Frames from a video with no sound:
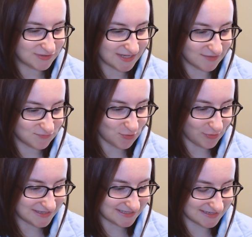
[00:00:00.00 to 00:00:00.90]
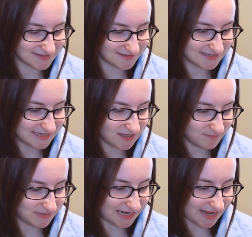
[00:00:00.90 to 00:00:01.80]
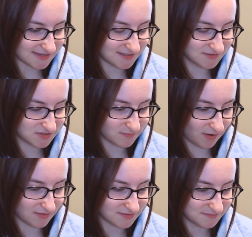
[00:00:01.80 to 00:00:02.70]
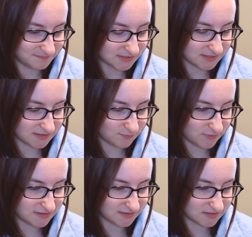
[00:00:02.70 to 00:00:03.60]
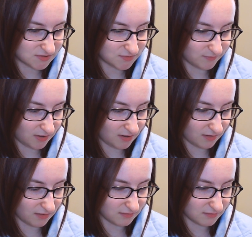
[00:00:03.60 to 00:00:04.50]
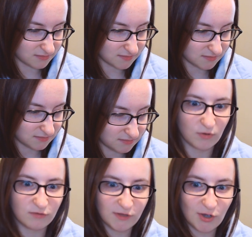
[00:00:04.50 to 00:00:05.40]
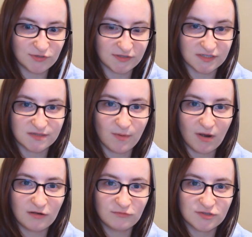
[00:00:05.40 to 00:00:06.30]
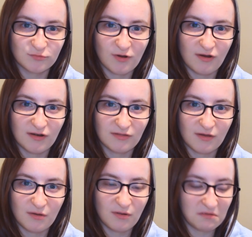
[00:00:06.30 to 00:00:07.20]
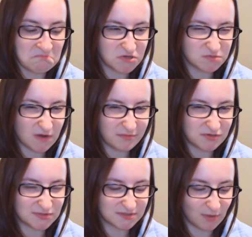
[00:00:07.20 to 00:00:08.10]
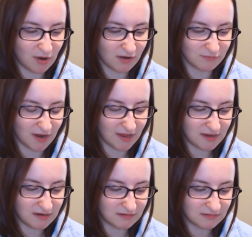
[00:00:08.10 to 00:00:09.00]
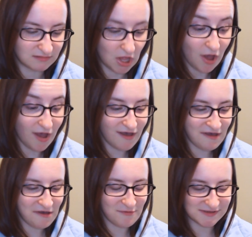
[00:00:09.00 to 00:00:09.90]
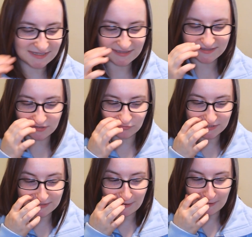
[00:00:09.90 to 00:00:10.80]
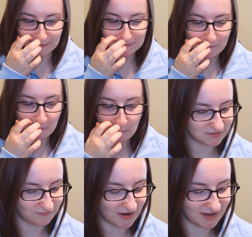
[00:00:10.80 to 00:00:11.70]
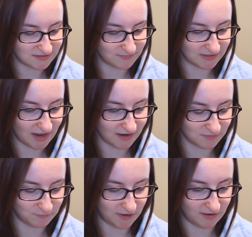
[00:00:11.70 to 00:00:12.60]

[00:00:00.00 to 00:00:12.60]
new set of choices. Hip, classy, and smart. Since we did smart, what if we go to the smart sorority though? We should probably do smart, right? Oh, it's at least a new set. Let me just find something I can